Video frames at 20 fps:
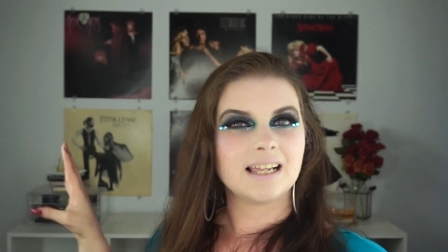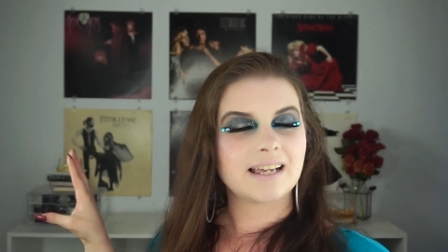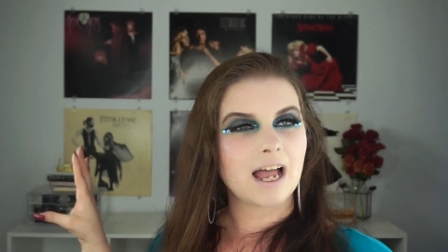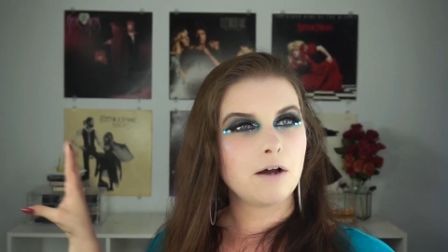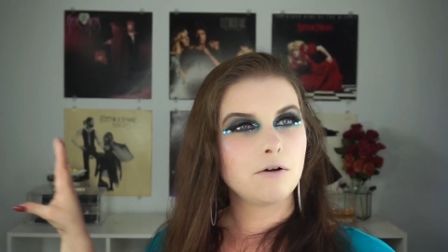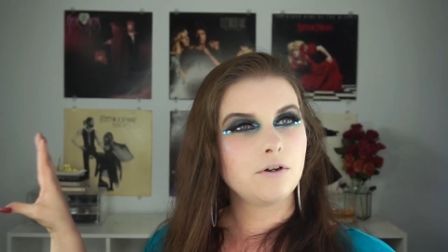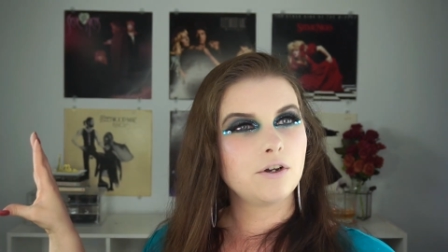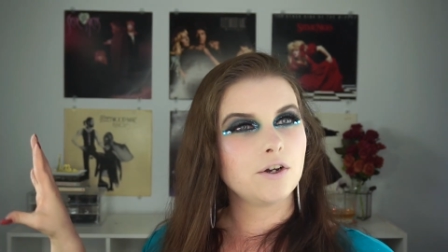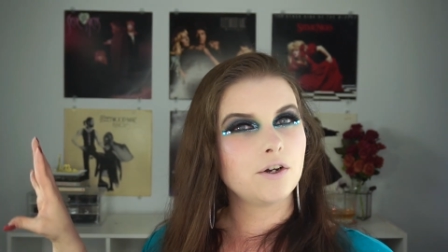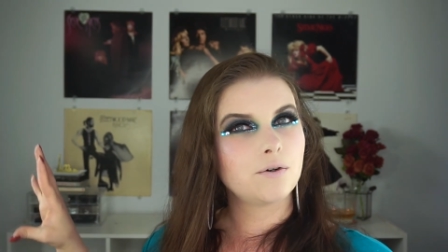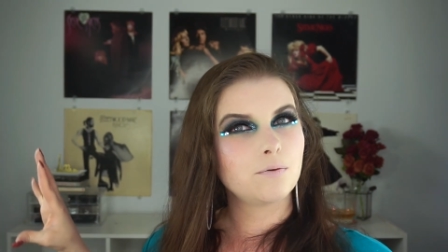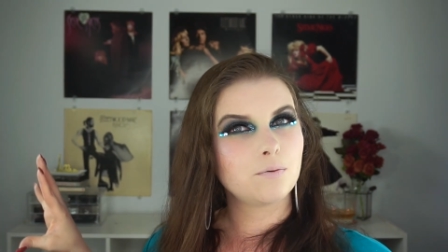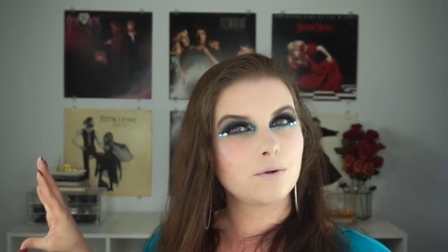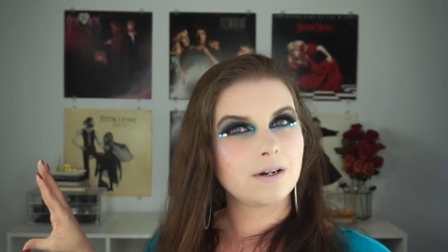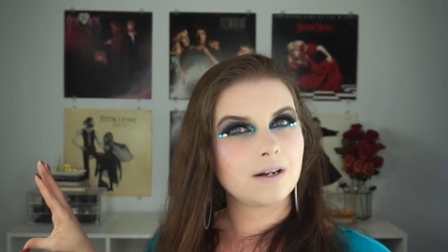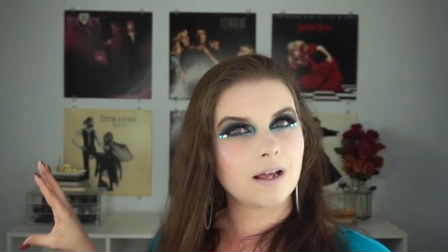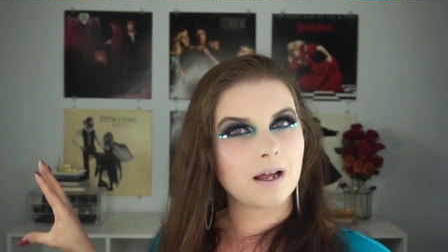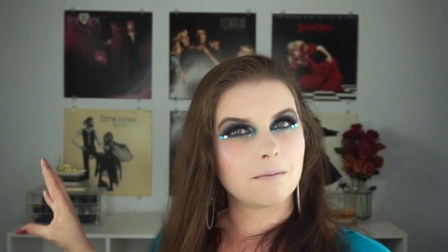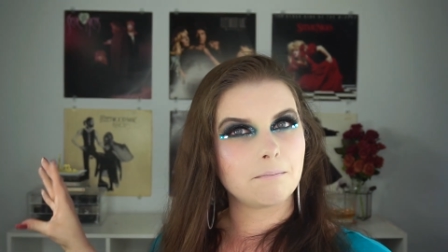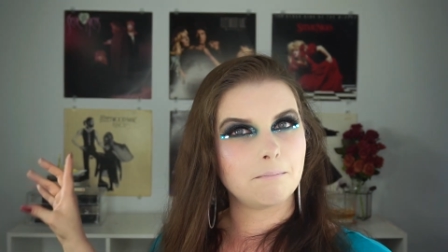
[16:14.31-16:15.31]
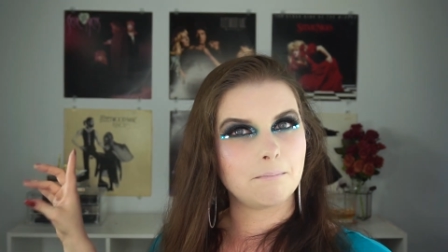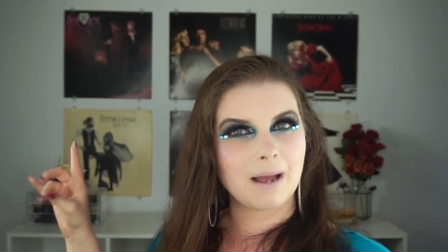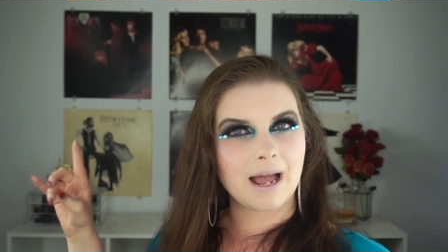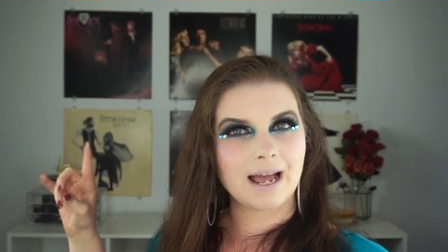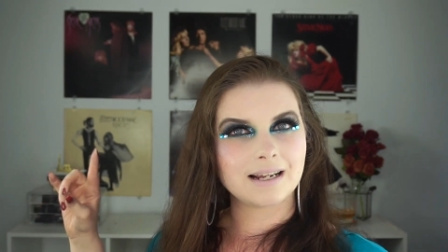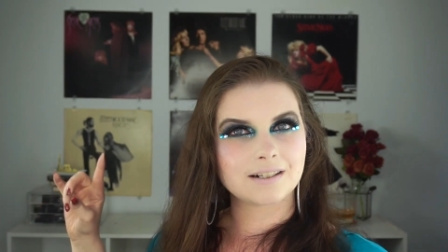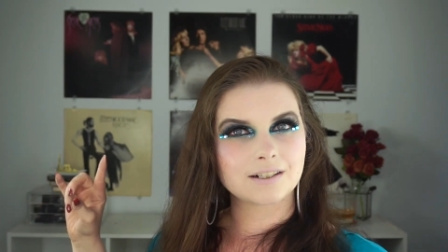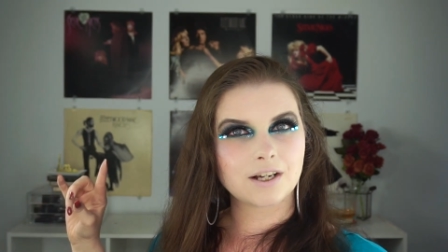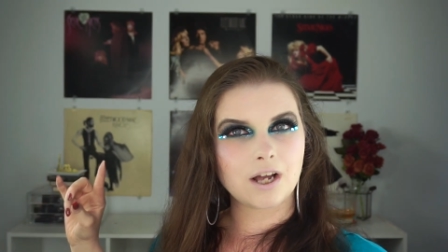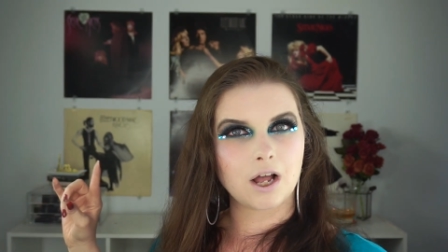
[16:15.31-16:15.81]
Like how good would a
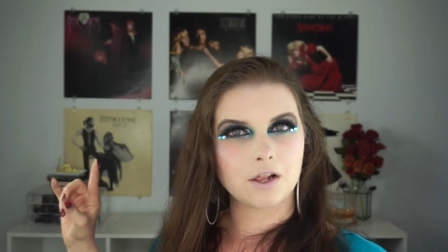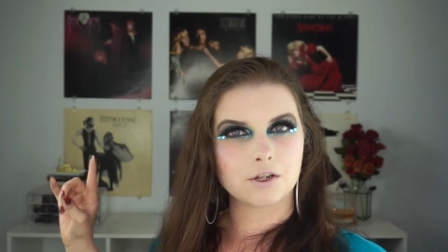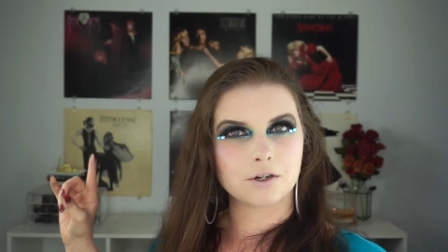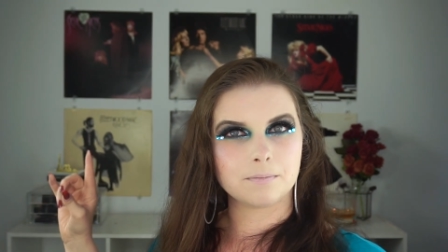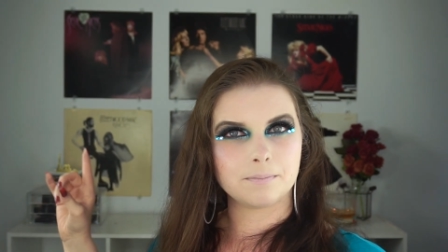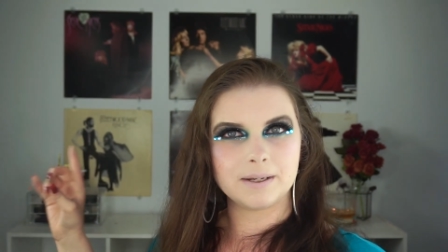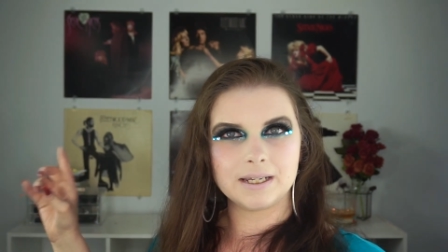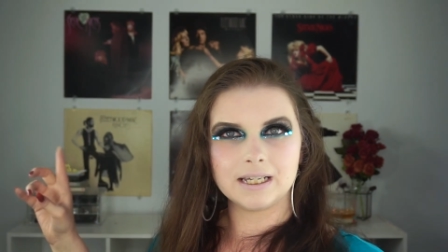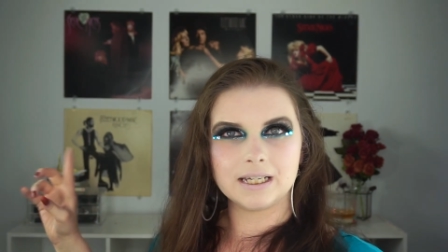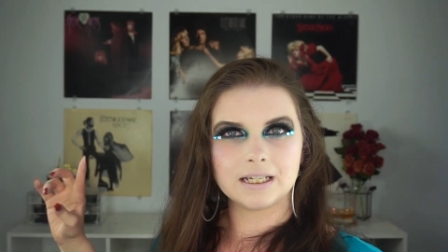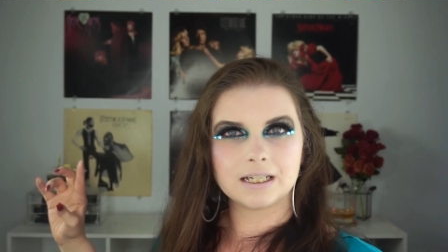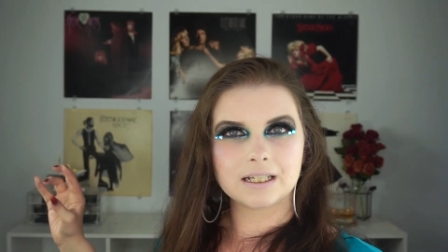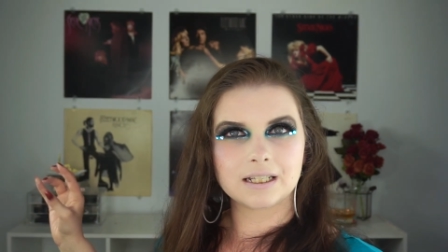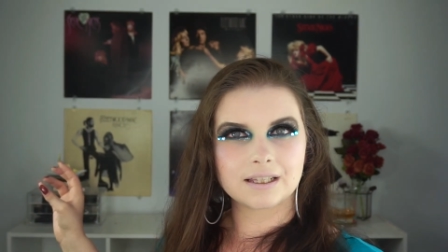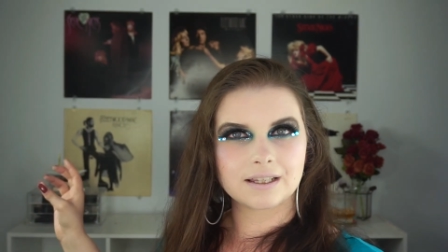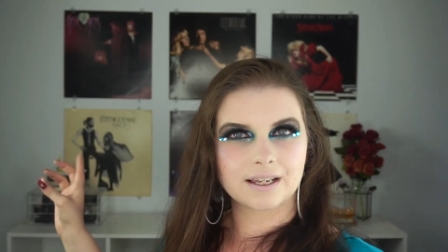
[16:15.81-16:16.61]
matte color be?